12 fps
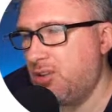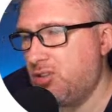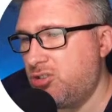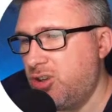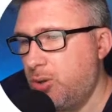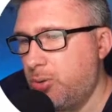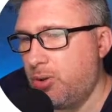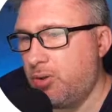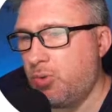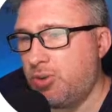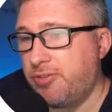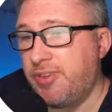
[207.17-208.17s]
So
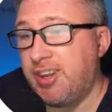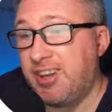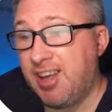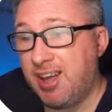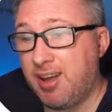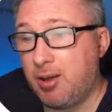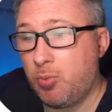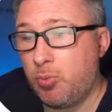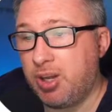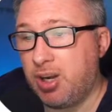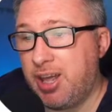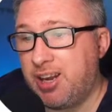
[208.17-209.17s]
once I've done that,
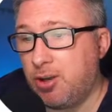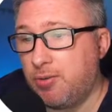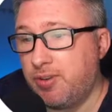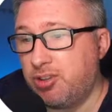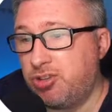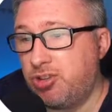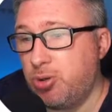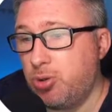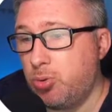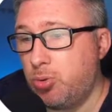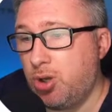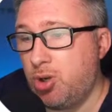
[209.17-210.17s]
we're going to head over
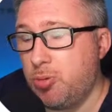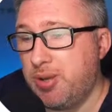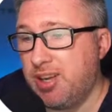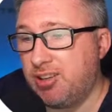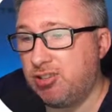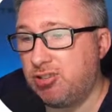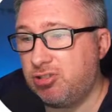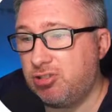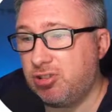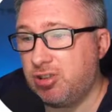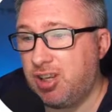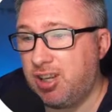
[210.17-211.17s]
to
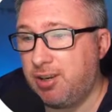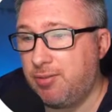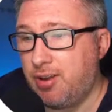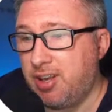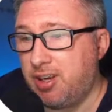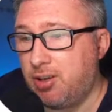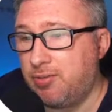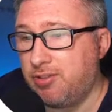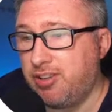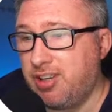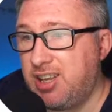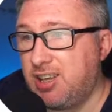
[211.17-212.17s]
OBS. And if I head over
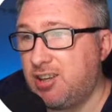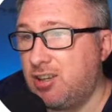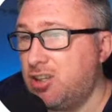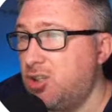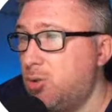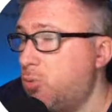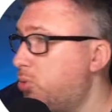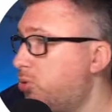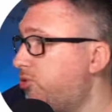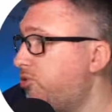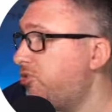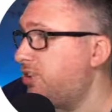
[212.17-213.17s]
to here, you will
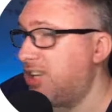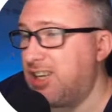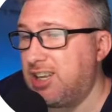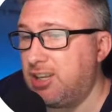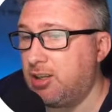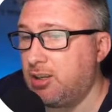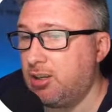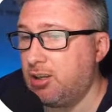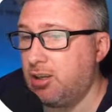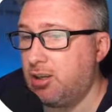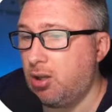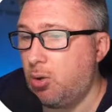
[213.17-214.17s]
see
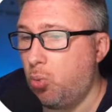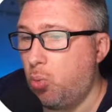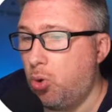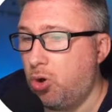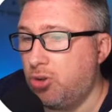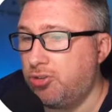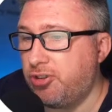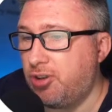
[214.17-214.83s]
what